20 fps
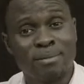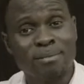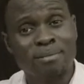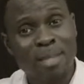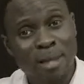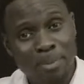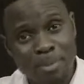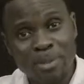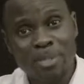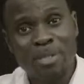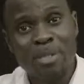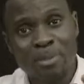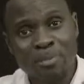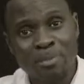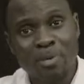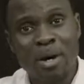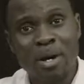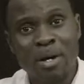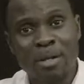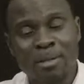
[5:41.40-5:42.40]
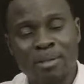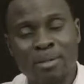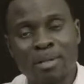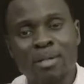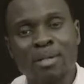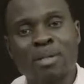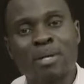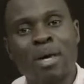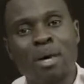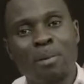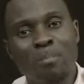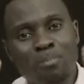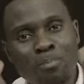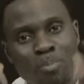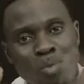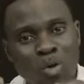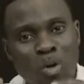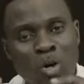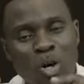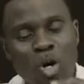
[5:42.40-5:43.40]
that particular product. A
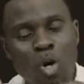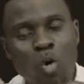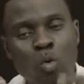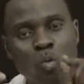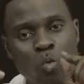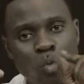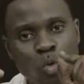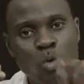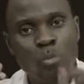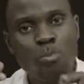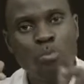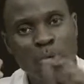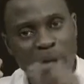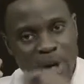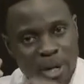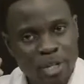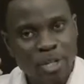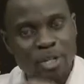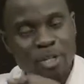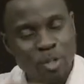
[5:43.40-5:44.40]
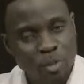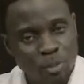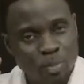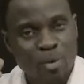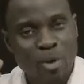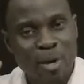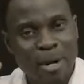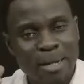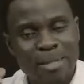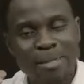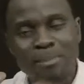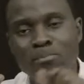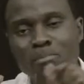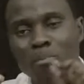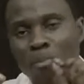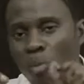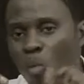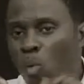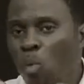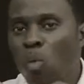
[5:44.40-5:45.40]
book will market your product
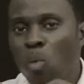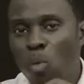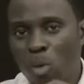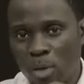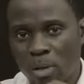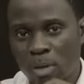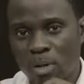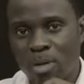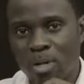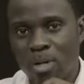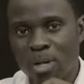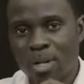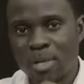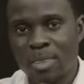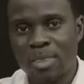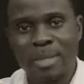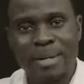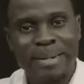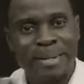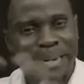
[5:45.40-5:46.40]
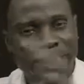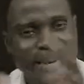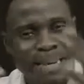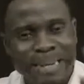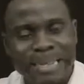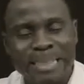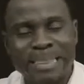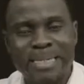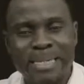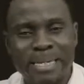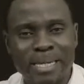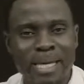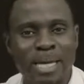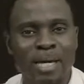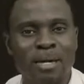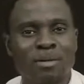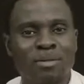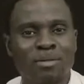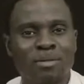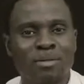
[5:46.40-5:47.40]
more than anything
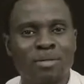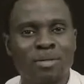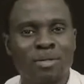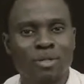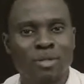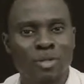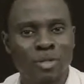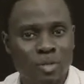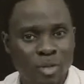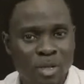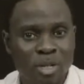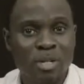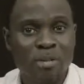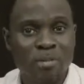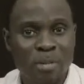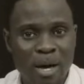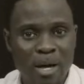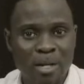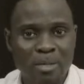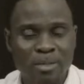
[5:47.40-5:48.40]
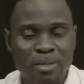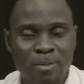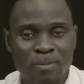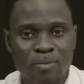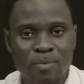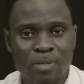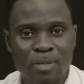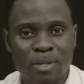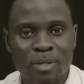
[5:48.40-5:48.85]
else you can imagine.